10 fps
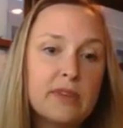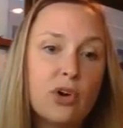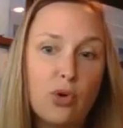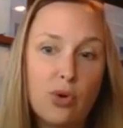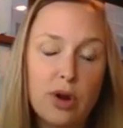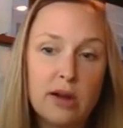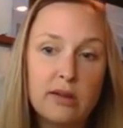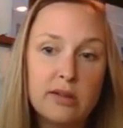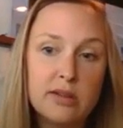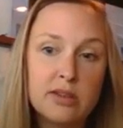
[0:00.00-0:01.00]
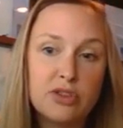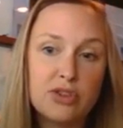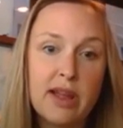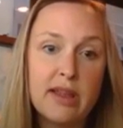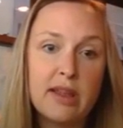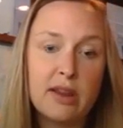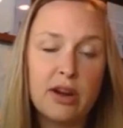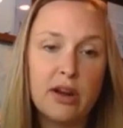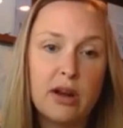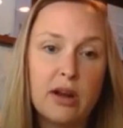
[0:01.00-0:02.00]
court to try and get
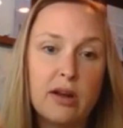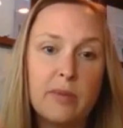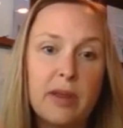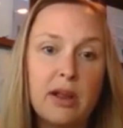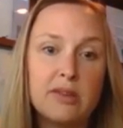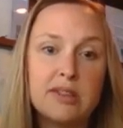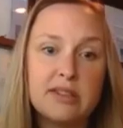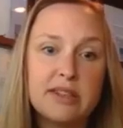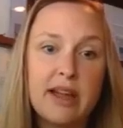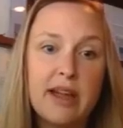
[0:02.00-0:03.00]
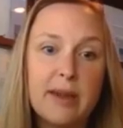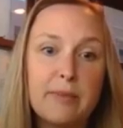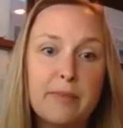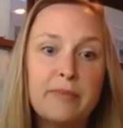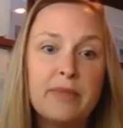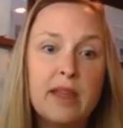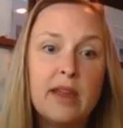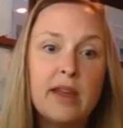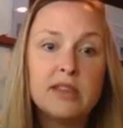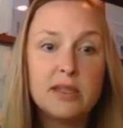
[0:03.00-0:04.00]
her parenting time
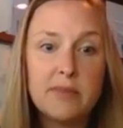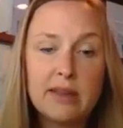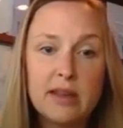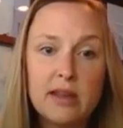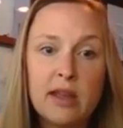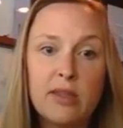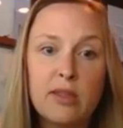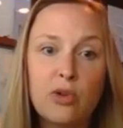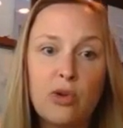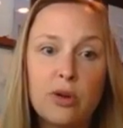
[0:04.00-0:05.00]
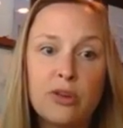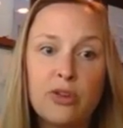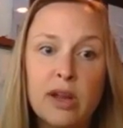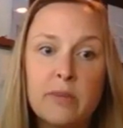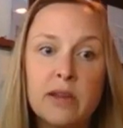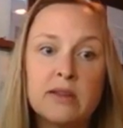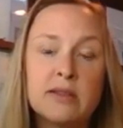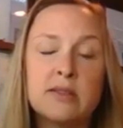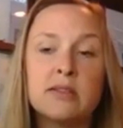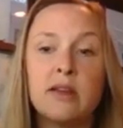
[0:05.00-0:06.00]
suspended, and the court agreed
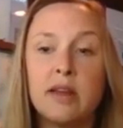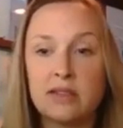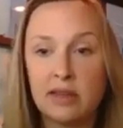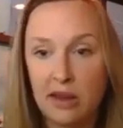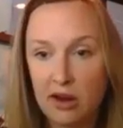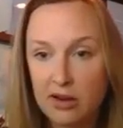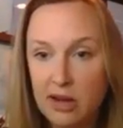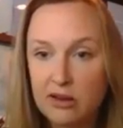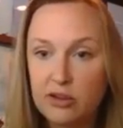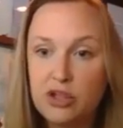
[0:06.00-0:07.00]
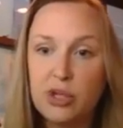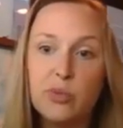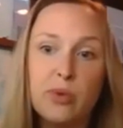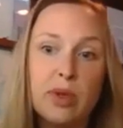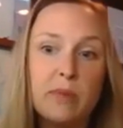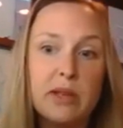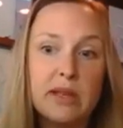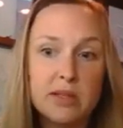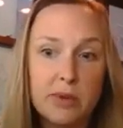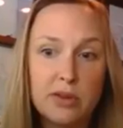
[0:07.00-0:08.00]
because as an ER doctor, she would be
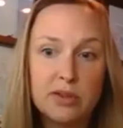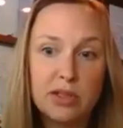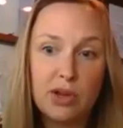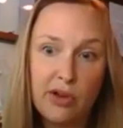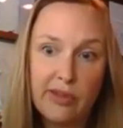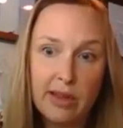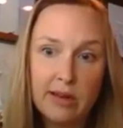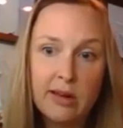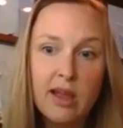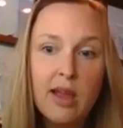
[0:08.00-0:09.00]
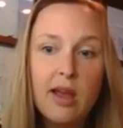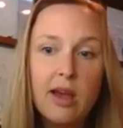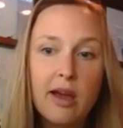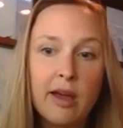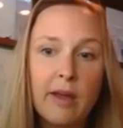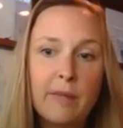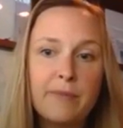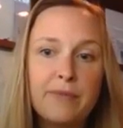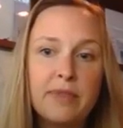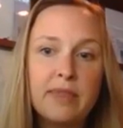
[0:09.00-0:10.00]
exposed to COVID.
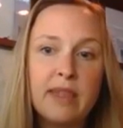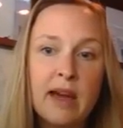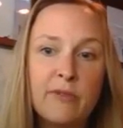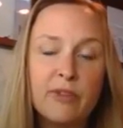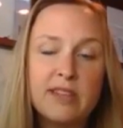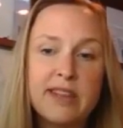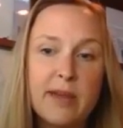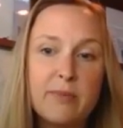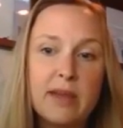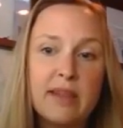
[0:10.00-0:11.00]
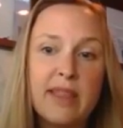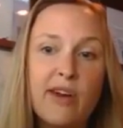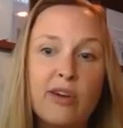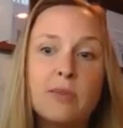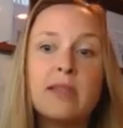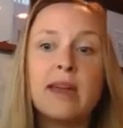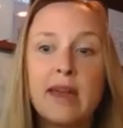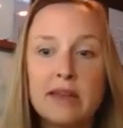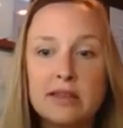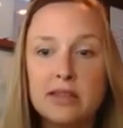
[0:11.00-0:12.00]
That for the time being, that would be the
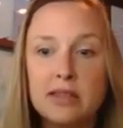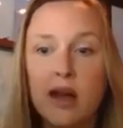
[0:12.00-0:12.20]
case.